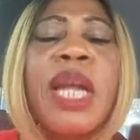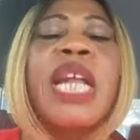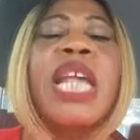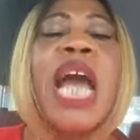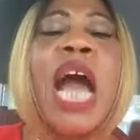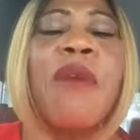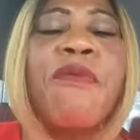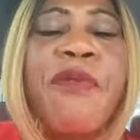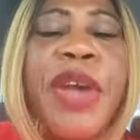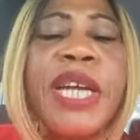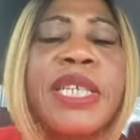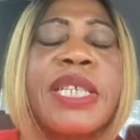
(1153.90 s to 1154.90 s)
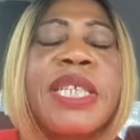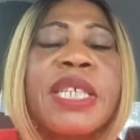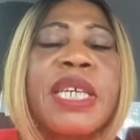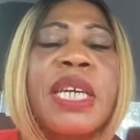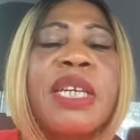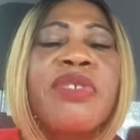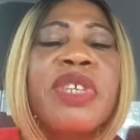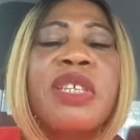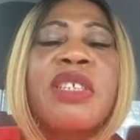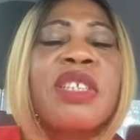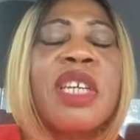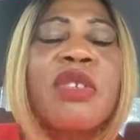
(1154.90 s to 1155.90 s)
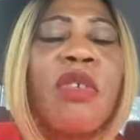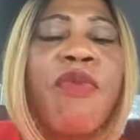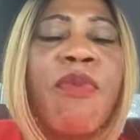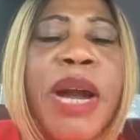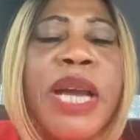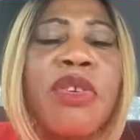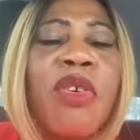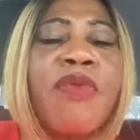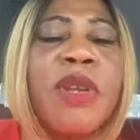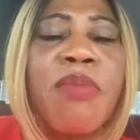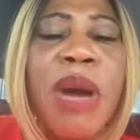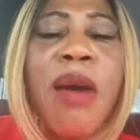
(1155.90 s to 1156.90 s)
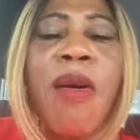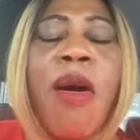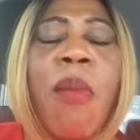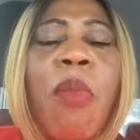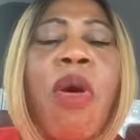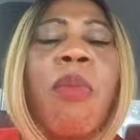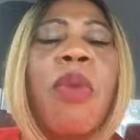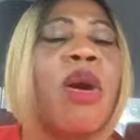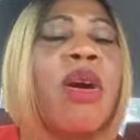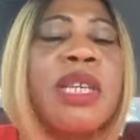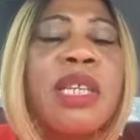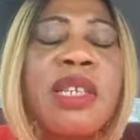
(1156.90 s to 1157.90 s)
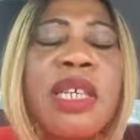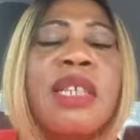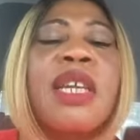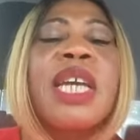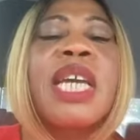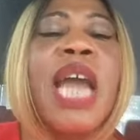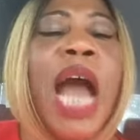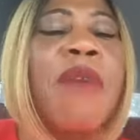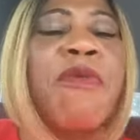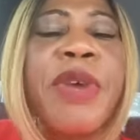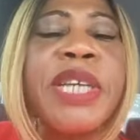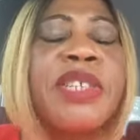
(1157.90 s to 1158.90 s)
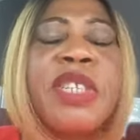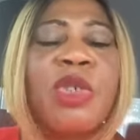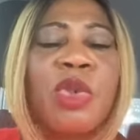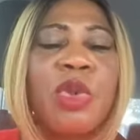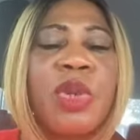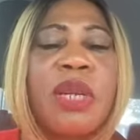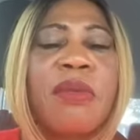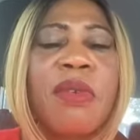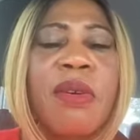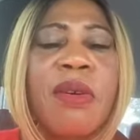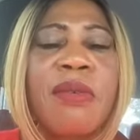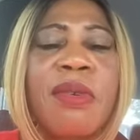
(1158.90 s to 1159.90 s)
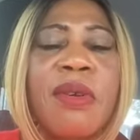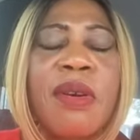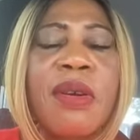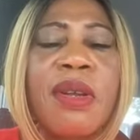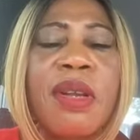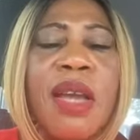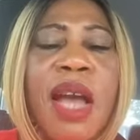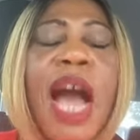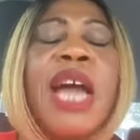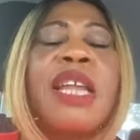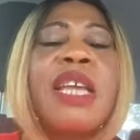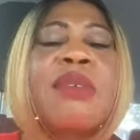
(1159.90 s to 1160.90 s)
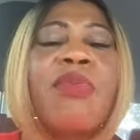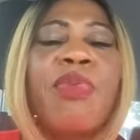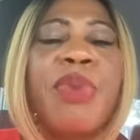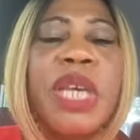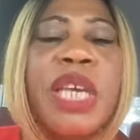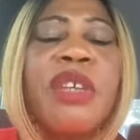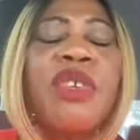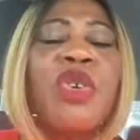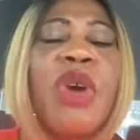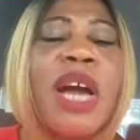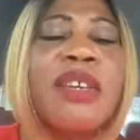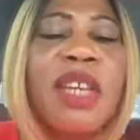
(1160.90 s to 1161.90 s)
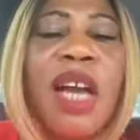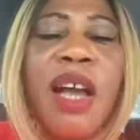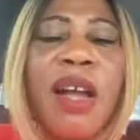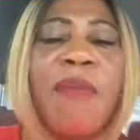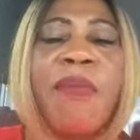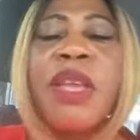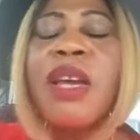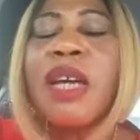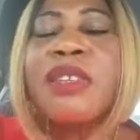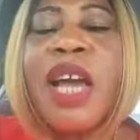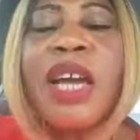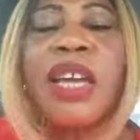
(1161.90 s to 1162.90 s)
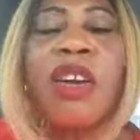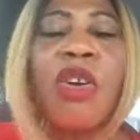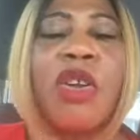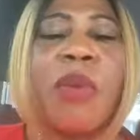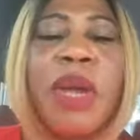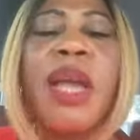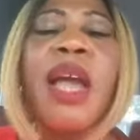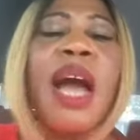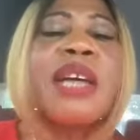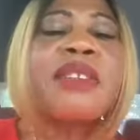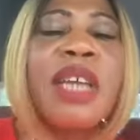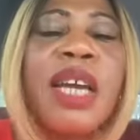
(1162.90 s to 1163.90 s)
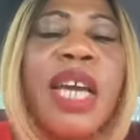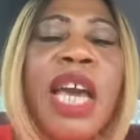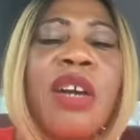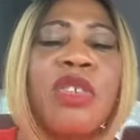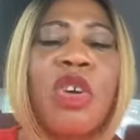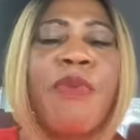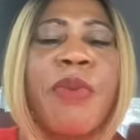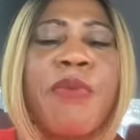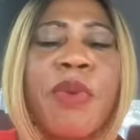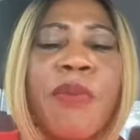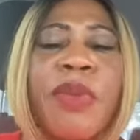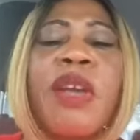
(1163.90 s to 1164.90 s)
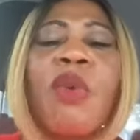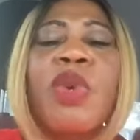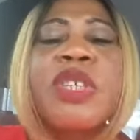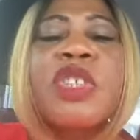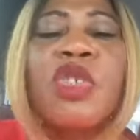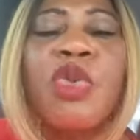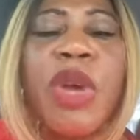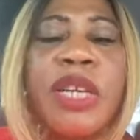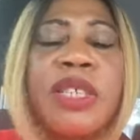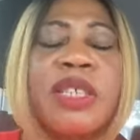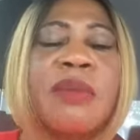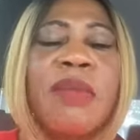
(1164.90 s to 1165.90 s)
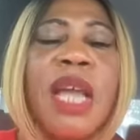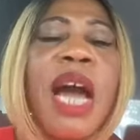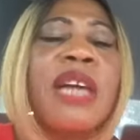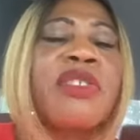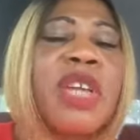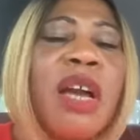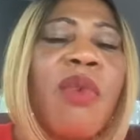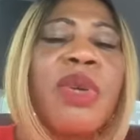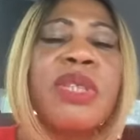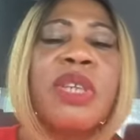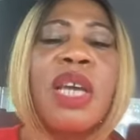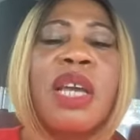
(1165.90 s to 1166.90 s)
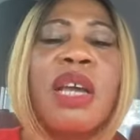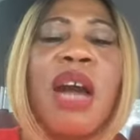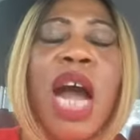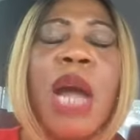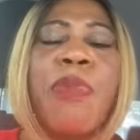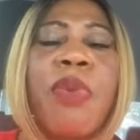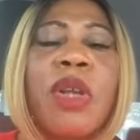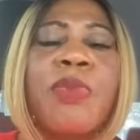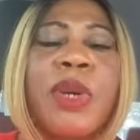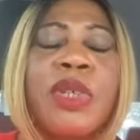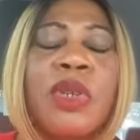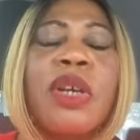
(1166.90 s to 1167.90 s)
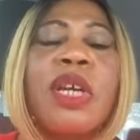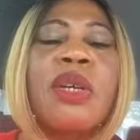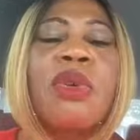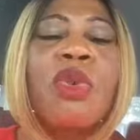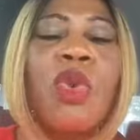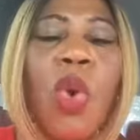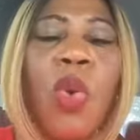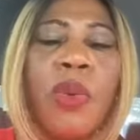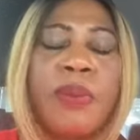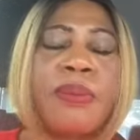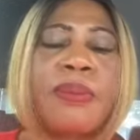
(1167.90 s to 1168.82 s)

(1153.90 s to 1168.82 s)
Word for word: It affects the, the state of mind of the mom, mom or the dad. It affects the children. And it begin to attack attack economy, attack health of people with stress, attack with a high blood pressure. No.